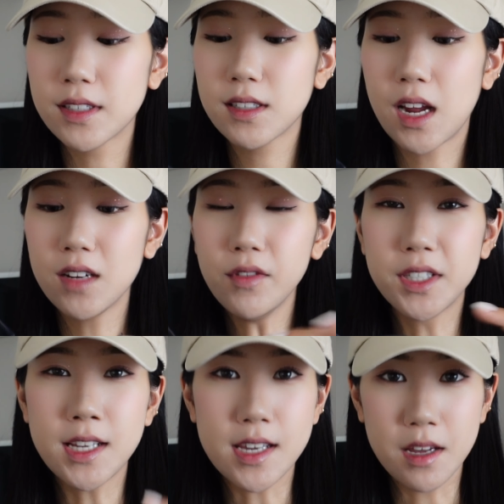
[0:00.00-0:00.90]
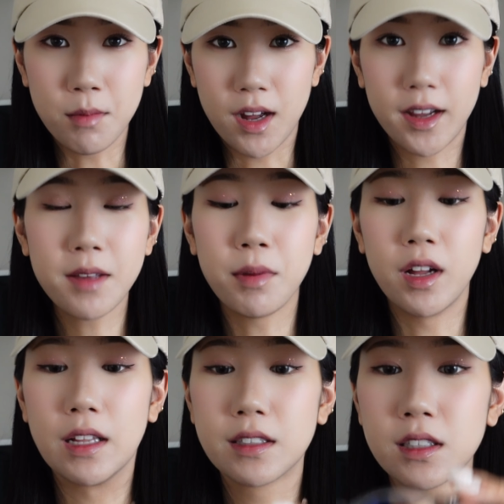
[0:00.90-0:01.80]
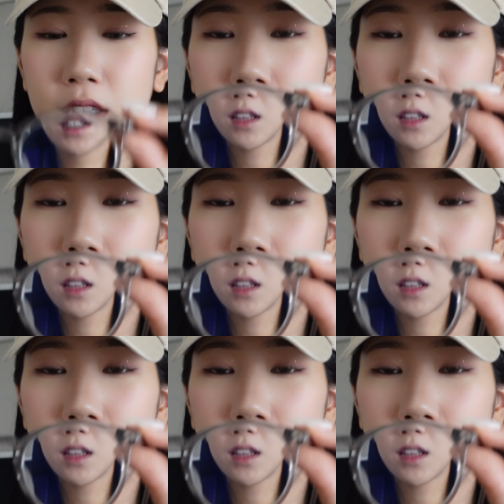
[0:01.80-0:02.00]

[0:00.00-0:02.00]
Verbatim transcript: is kind of a T M I, but